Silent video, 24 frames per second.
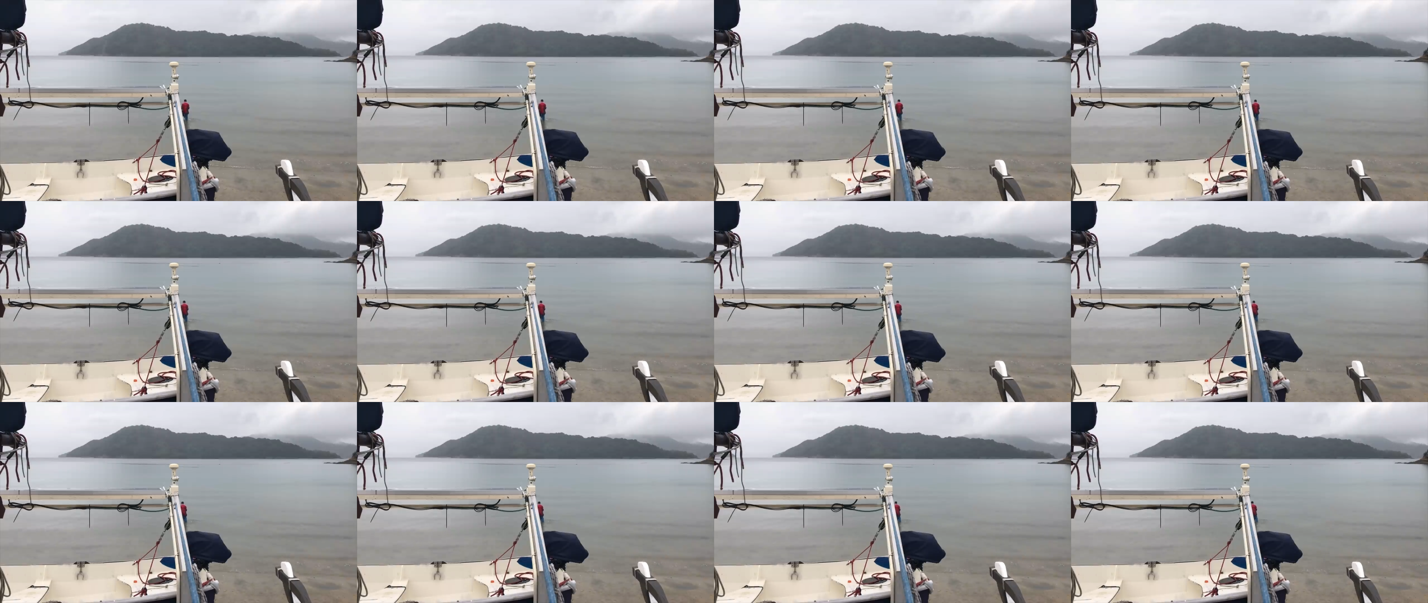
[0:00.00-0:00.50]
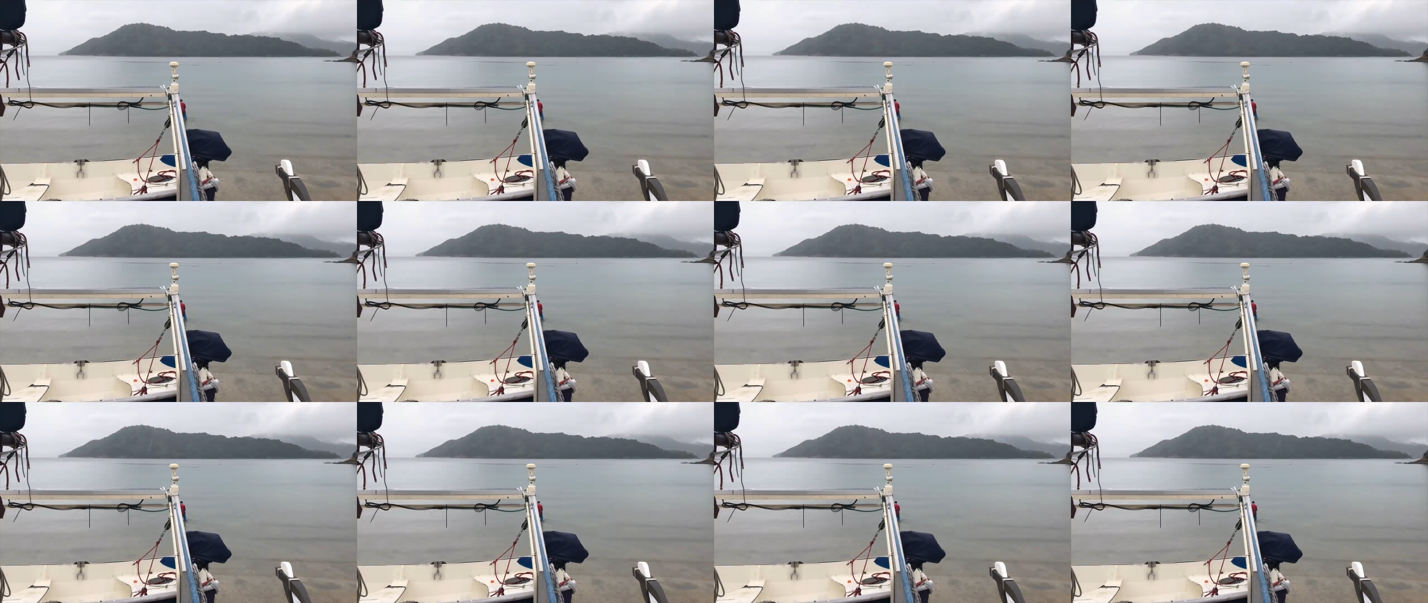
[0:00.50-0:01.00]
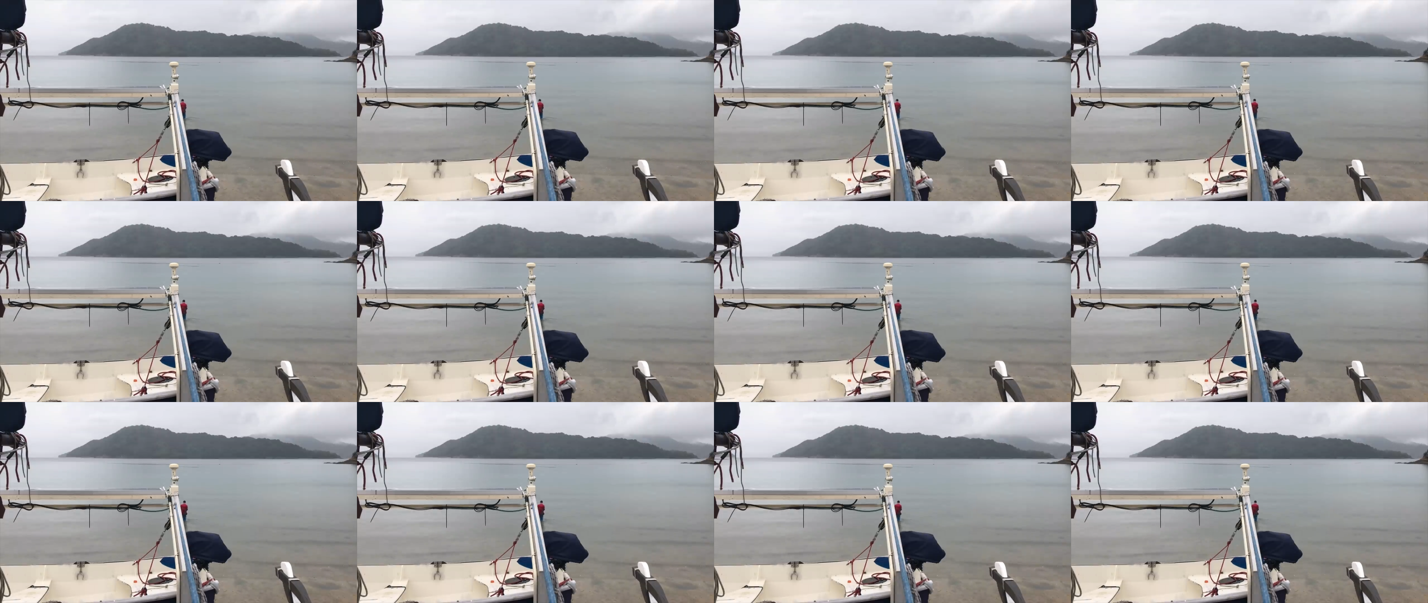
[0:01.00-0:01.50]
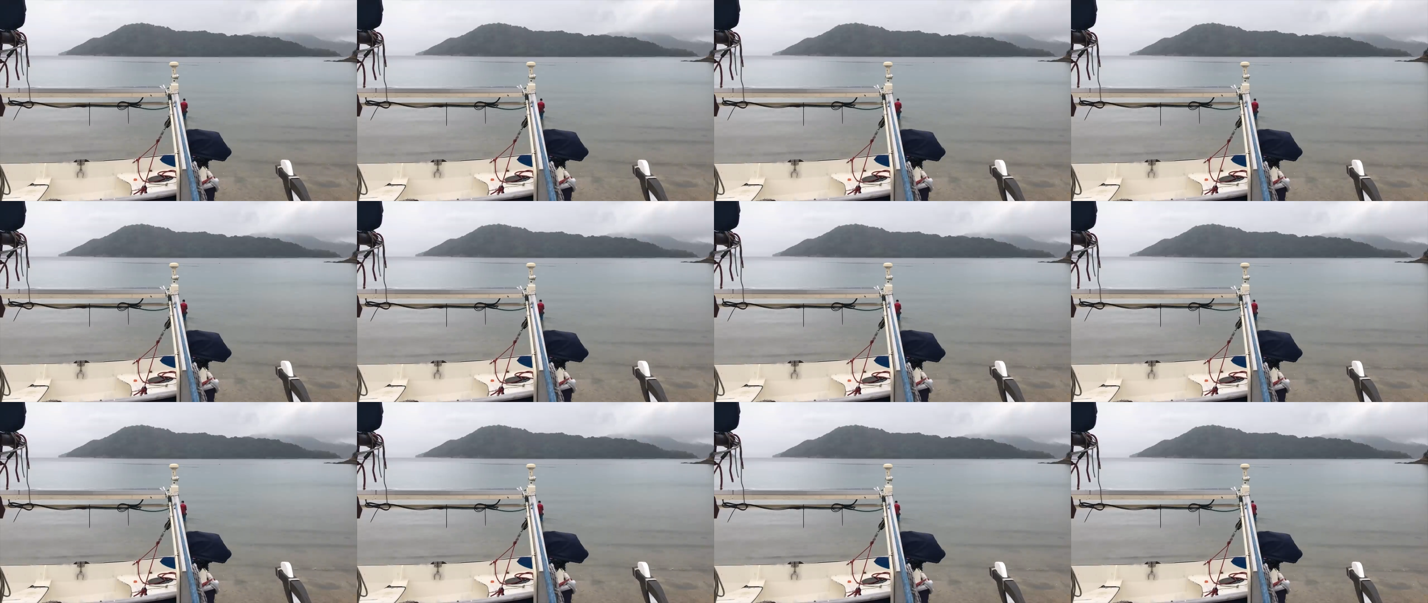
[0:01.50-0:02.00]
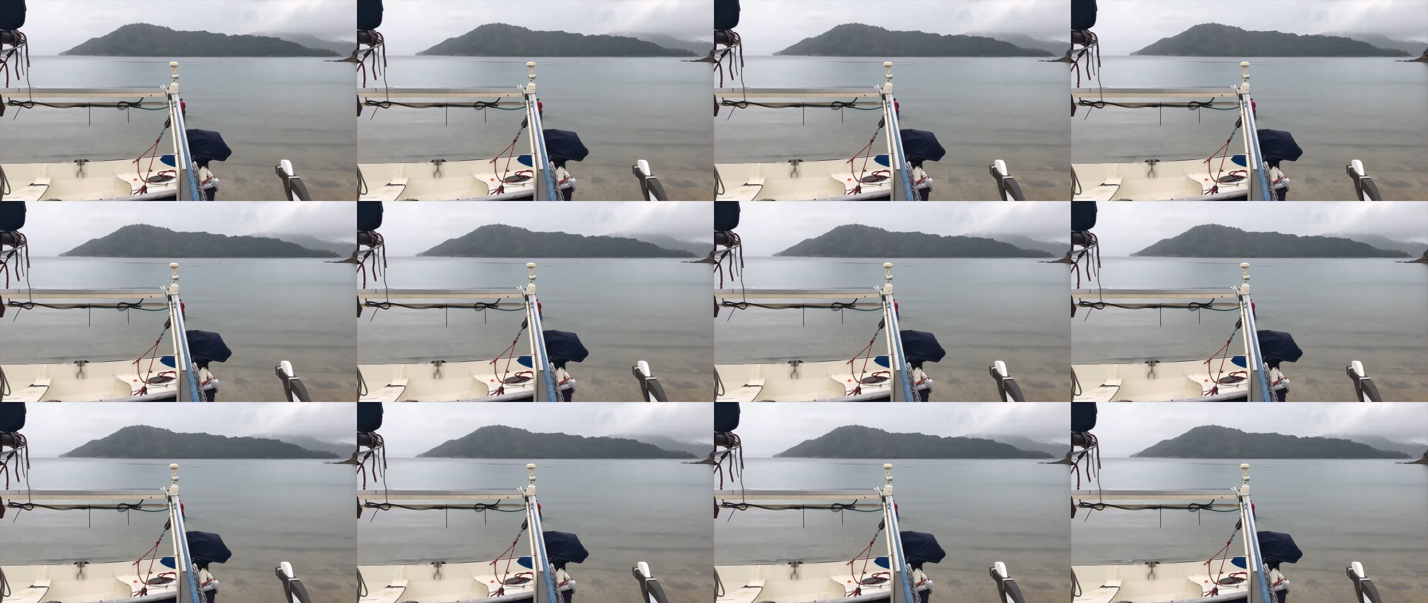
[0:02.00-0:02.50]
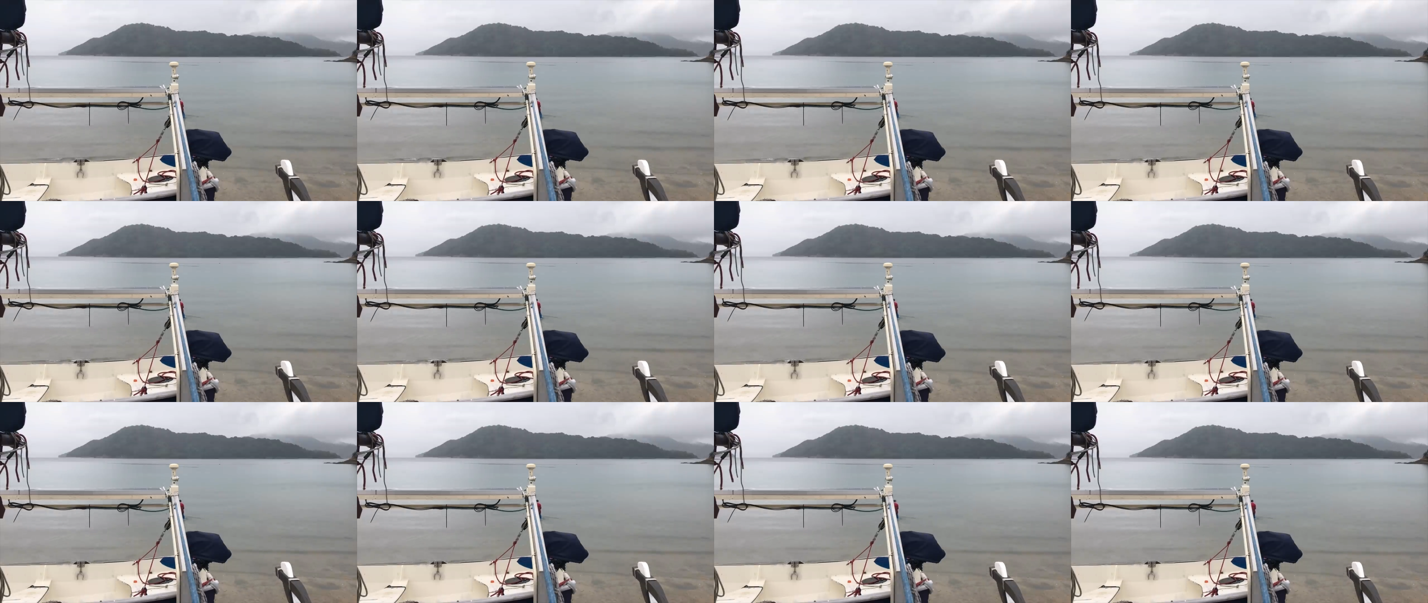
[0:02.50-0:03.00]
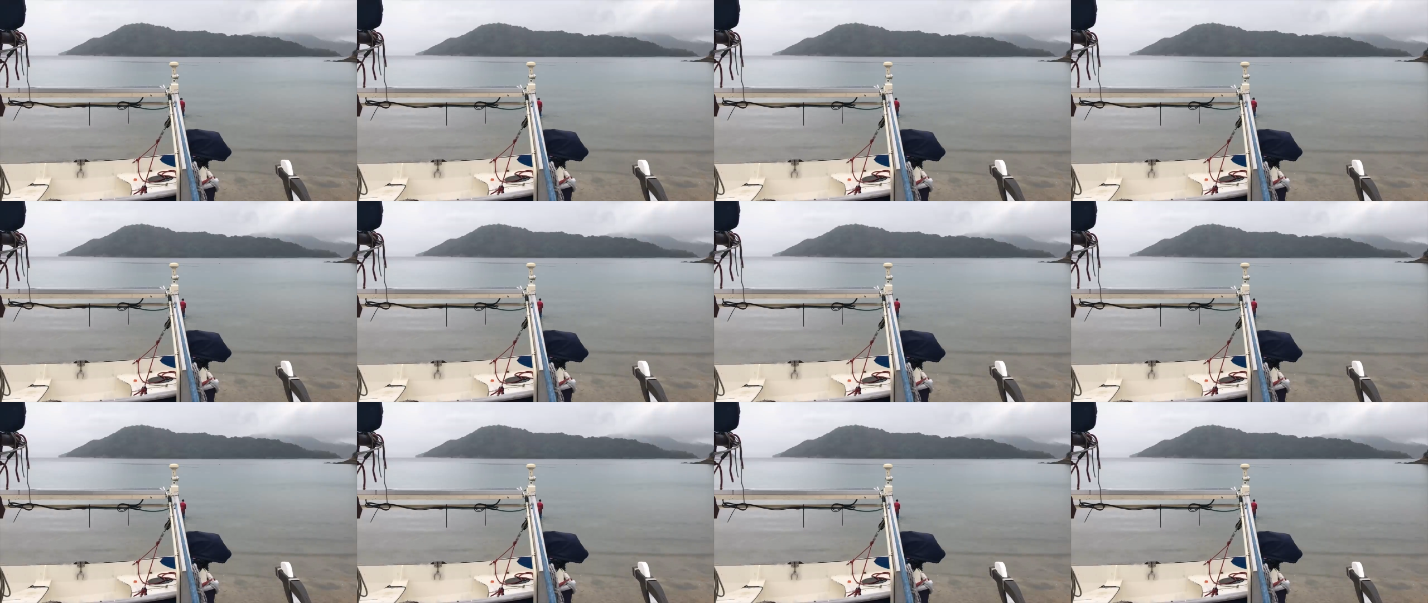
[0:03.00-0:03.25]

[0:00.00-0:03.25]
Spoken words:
No face is visible, so there are no lips to read.